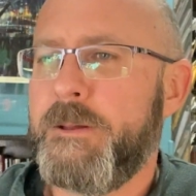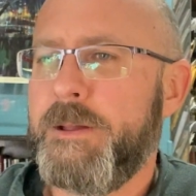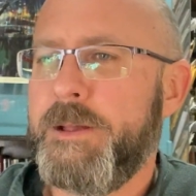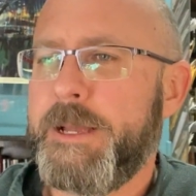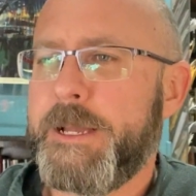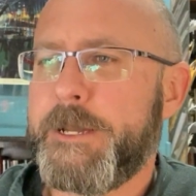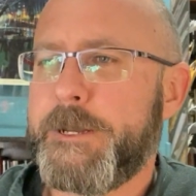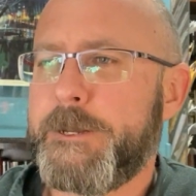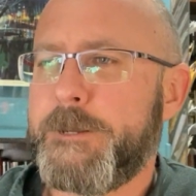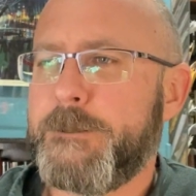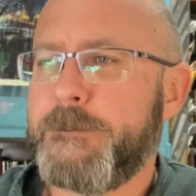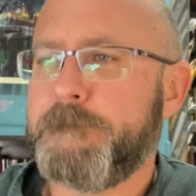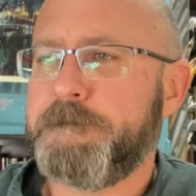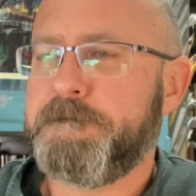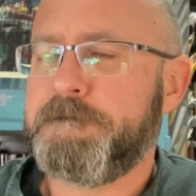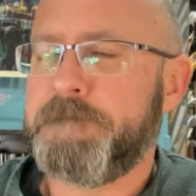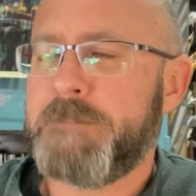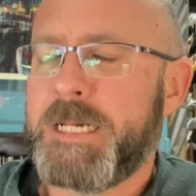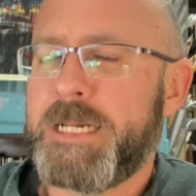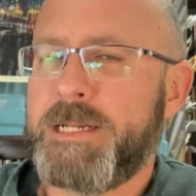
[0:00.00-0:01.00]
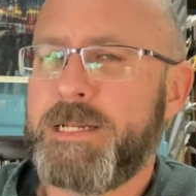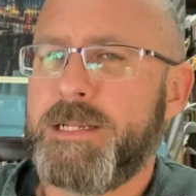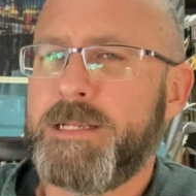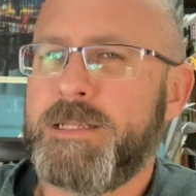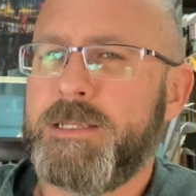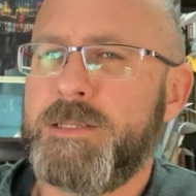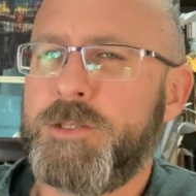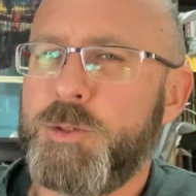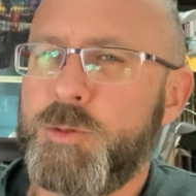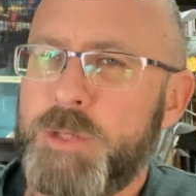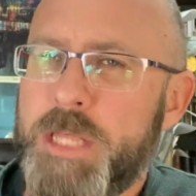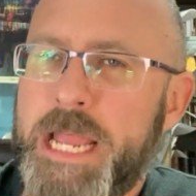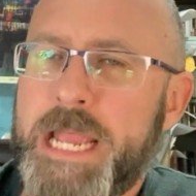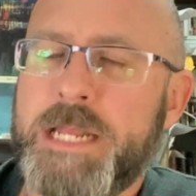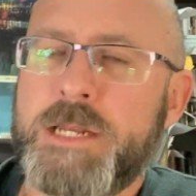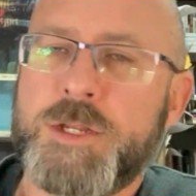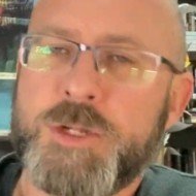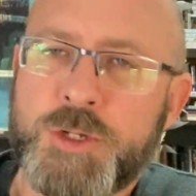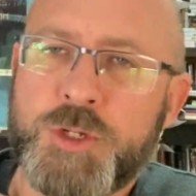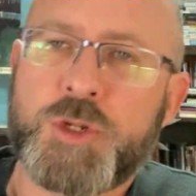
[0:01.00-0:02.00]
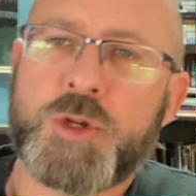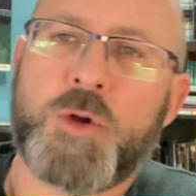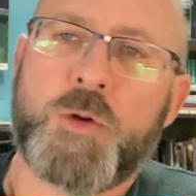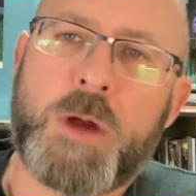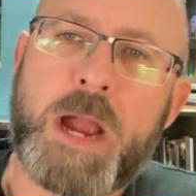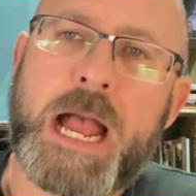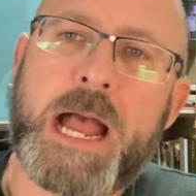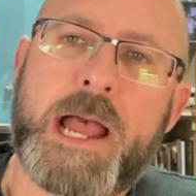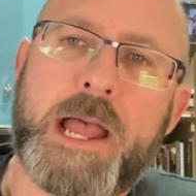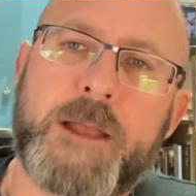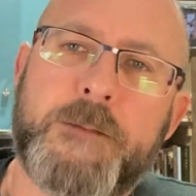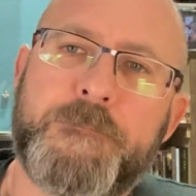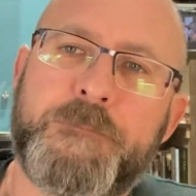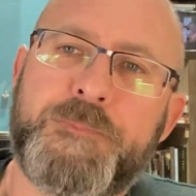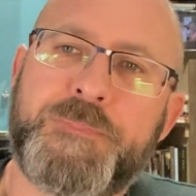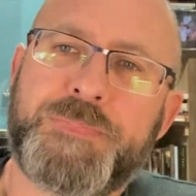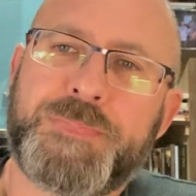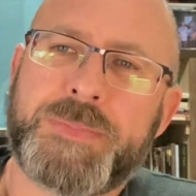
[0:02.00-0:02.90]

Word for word: um, do they describe